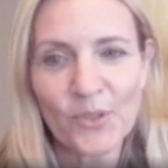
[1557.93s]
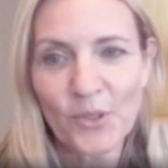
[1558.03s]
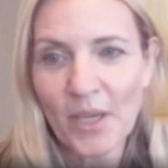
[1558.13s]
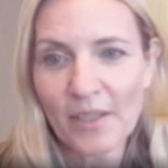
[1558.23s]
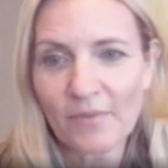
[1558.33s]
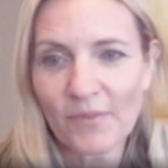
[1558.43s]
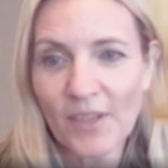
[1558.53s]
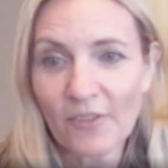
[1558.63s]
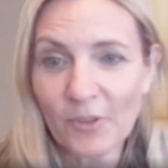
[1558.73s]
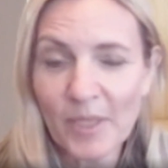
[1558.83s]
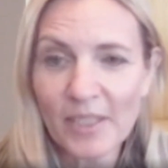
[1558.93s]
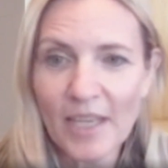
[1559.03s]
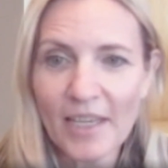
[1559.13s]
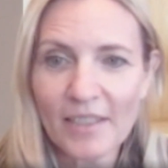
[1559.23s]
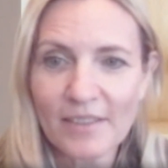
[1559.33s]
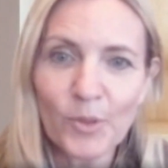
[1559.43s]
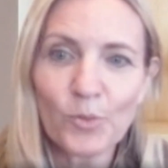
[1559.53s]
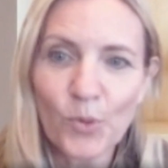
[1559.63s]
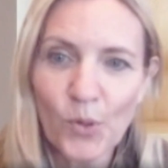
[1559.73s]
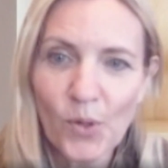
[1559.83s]
I left my last
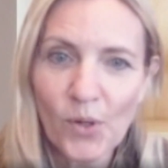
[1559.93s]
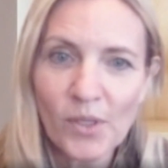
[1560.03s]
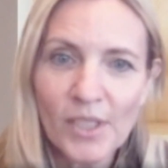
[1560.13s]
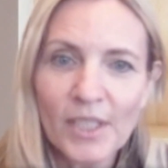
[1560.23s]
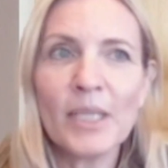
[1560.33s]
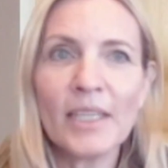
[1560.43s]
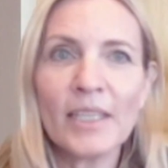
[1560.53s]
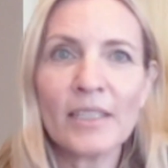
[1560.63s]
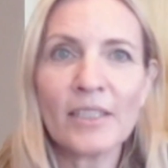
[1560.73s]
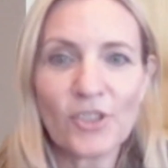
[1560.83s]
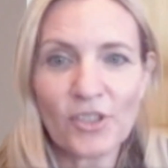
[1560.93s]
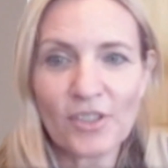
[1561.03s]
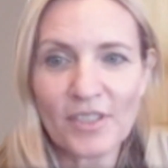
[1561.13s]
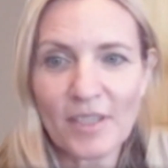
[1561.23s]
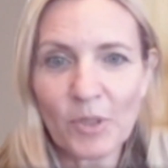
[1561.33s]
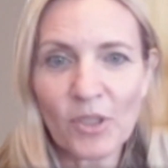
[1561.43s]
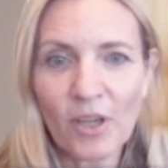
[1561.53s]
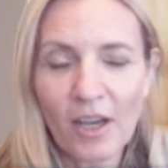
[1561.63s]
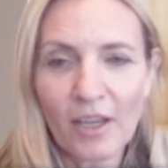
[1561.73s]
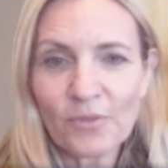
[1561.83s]
role and I took the summer
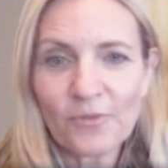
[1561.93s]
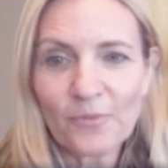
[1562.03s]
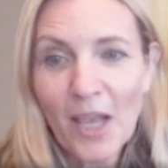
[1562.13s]
off.